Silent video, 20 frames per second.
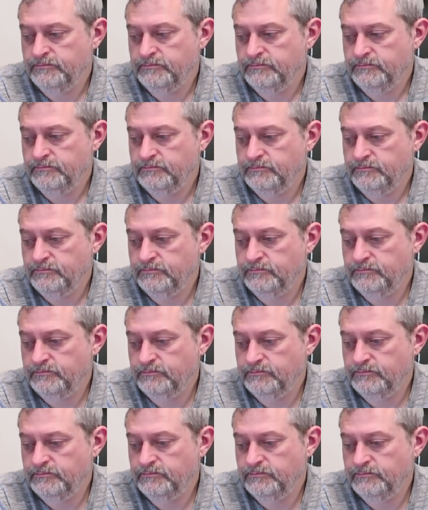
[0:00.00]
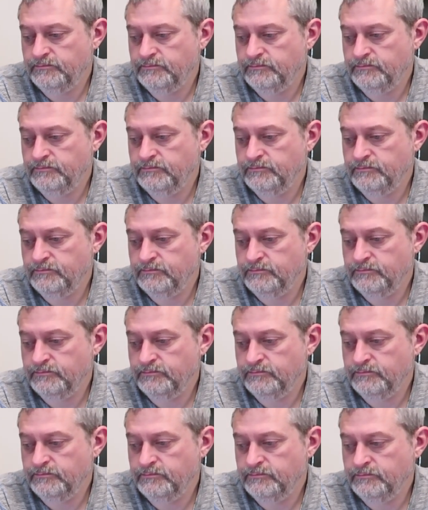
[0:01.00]

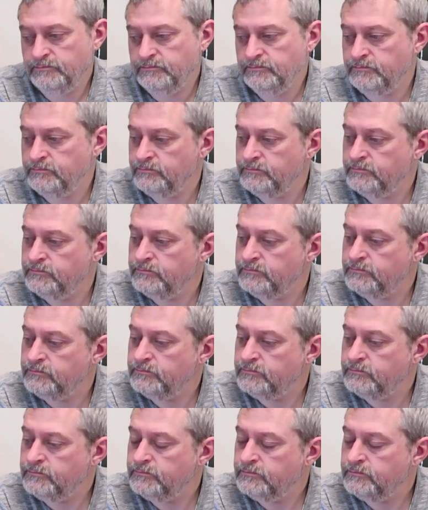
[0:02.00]
This person isn't speaking.